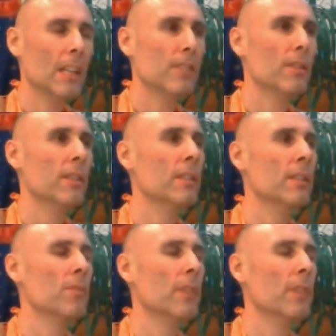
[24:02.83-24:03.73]
And so in
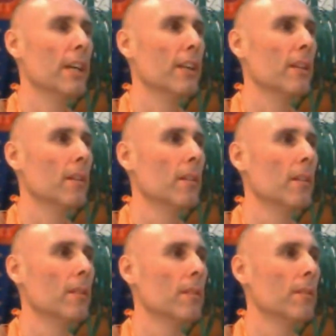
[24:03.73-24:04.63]
this way,
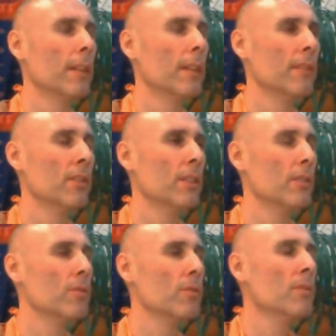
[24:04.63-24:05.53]

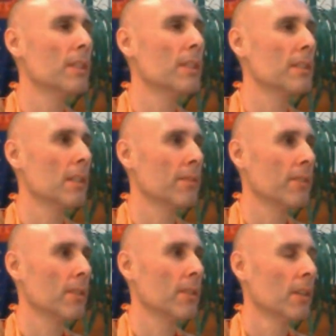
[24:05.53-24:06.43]
devotees do not
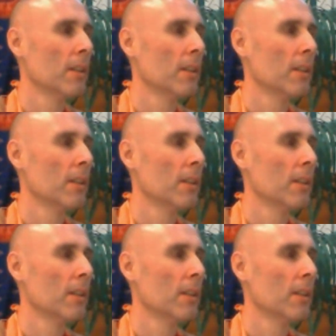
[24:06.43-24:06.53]
suffer